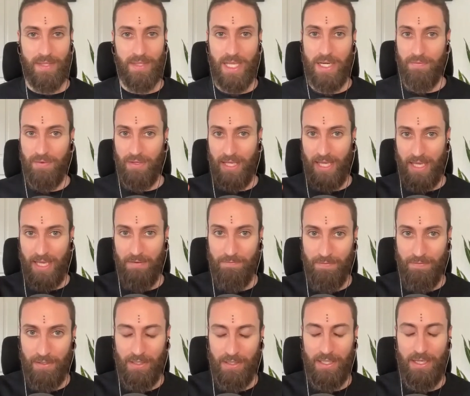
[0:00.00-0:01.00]
And if you can't
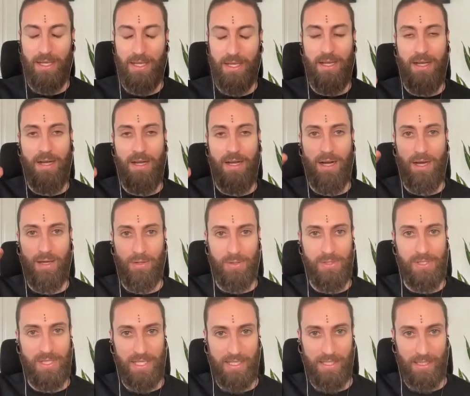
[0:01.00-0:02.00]
feel it,
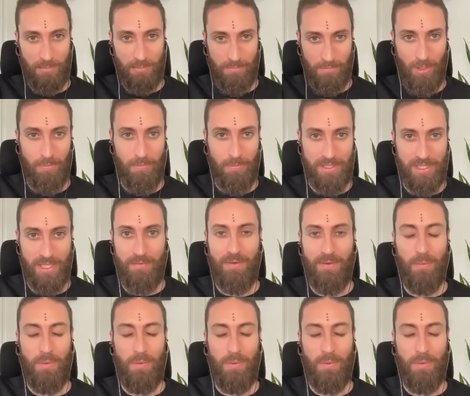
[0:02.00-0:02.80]
understanding the purpose of it.